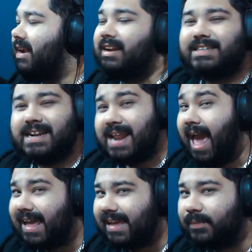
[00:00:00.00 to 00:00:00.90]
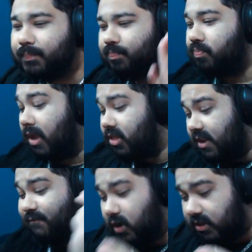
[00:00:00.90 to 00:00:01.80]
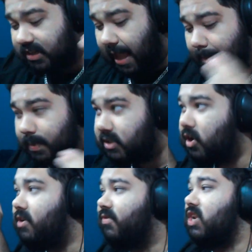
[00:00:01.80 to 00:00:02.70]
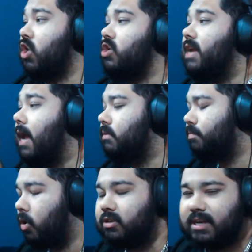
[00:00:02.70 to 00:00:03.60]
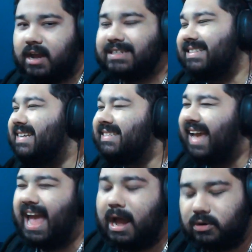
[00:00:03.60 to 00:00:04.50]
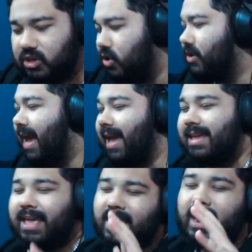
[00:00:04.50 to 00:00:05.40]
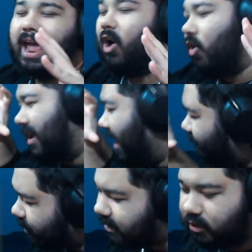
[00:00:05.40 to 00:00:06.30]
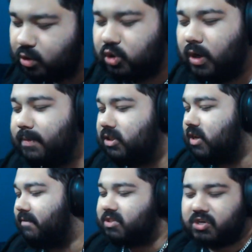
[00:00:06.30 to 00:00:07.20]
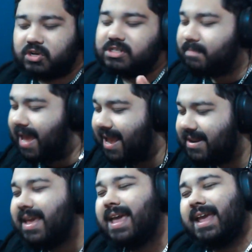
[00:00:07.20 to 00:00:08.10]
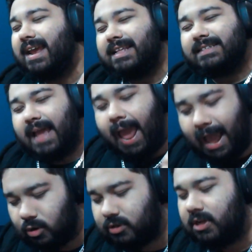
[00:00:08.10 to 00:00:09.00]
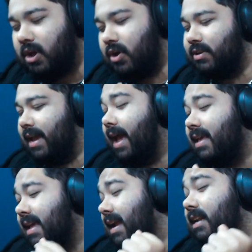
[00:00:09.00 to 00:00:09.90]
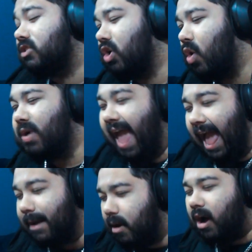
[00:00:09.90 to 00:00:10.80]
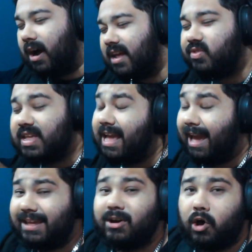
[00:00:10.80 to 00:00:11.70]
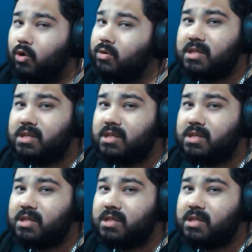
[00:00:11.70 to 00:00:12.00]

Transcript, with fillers: today the first episode of the No Games Podcast is out, okay? On every single streaming service known to man, it is out, okay? It is called Am I the A-Hole,